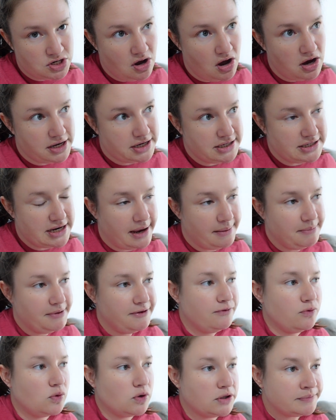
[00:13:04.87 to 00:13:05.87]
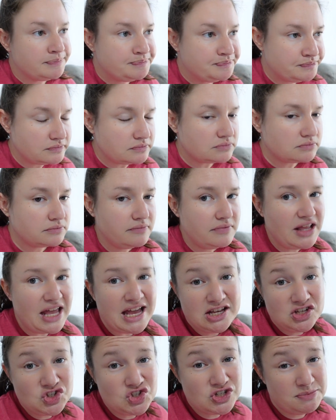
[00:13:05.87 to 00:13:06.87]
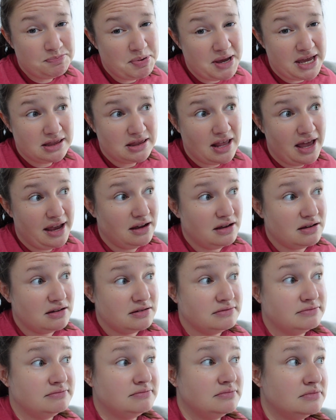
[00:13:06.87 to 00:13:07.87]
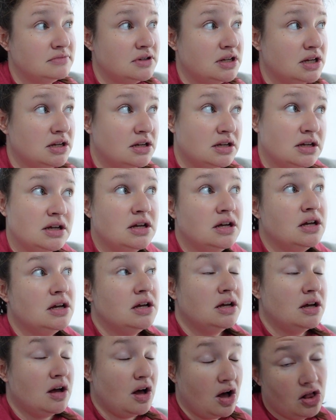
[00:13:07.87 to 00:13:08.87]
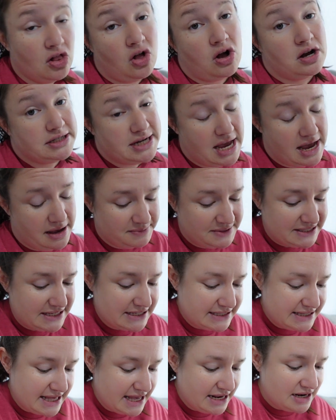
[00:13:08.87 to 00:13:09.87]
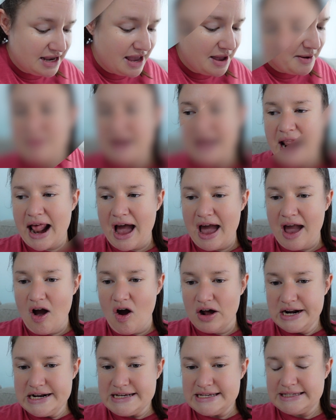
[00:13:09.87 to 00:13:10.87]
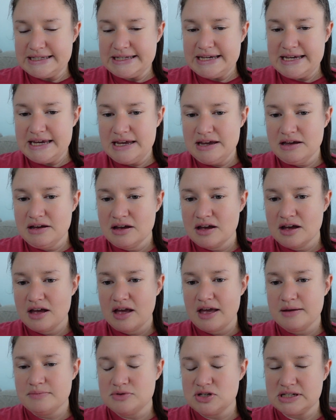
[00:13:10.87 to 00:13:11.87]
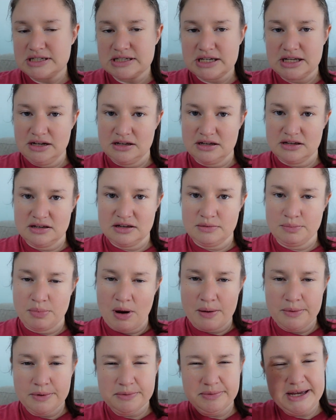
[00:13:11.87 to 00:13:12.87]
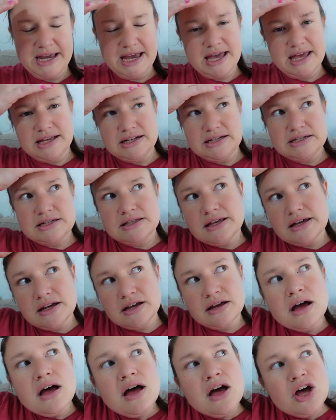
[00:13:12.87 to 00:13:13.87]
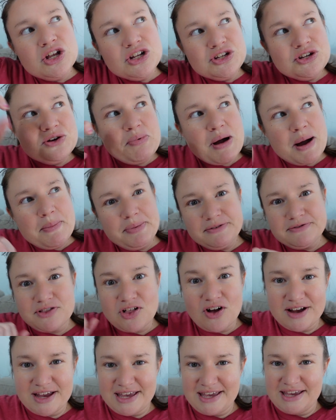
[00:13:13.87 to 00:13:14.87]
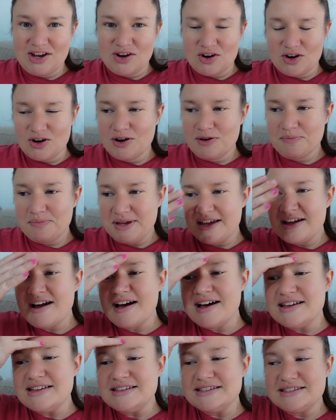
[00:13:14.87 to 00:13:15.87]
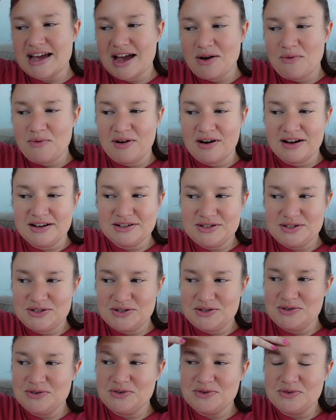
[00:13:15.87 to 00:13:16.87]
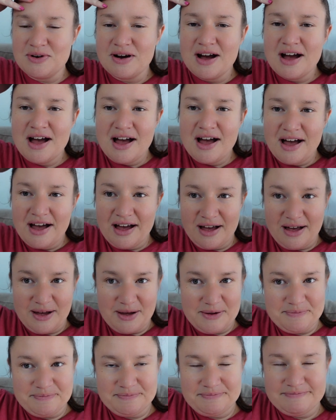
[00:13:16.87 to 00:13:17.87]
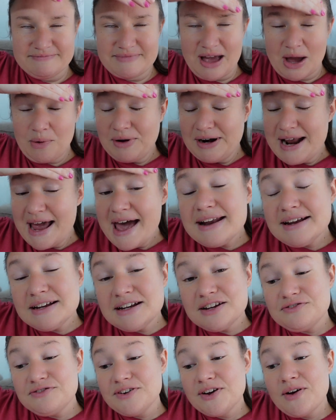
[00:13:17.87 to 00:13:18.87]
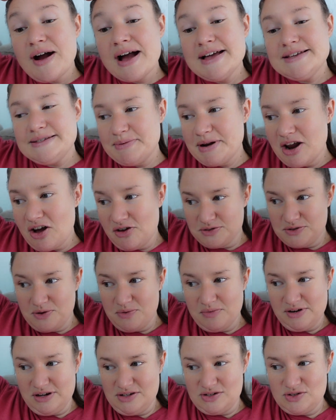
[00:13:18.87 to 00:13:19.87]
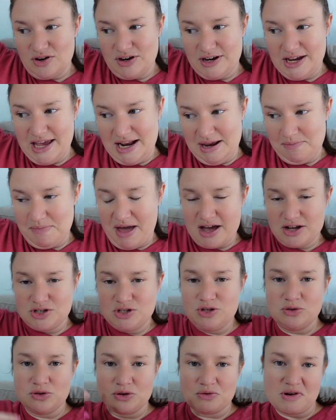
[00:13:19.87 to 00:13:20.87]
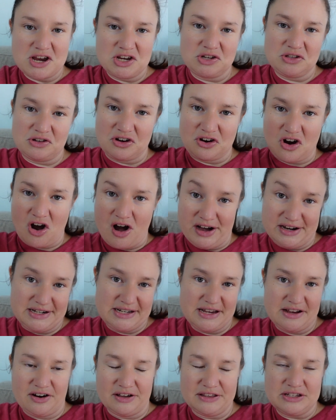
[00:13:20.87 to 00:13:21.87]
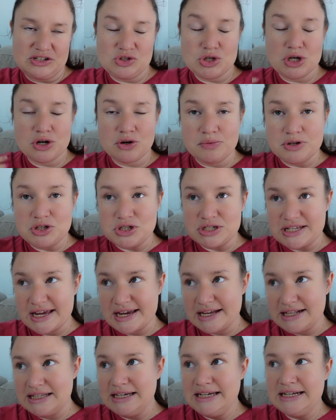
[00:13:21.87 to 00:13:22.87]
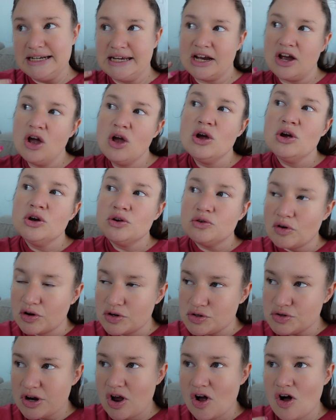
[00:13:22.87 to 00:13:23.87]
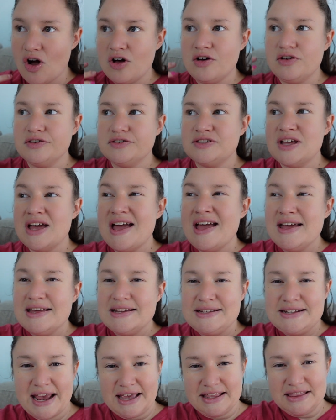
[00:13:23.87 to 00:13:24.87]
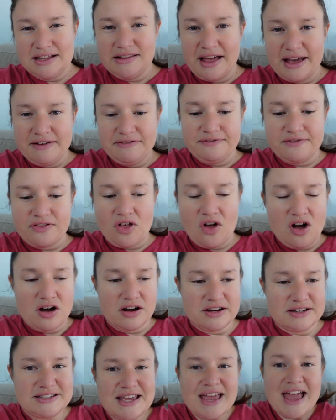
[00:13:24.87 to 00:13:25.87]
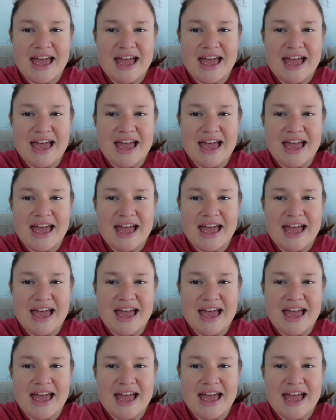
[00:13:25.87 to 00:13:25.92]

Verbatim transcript: dog at a time before. It's just been like a long time since then. But, but I honestly am just gonna probably end the new puppy vlog here because I want to um, I want to edit it for you guys, but I also want to start getting back to the regular content on this channel, which is like cleaning, grocery hauls, day in the life vlogs.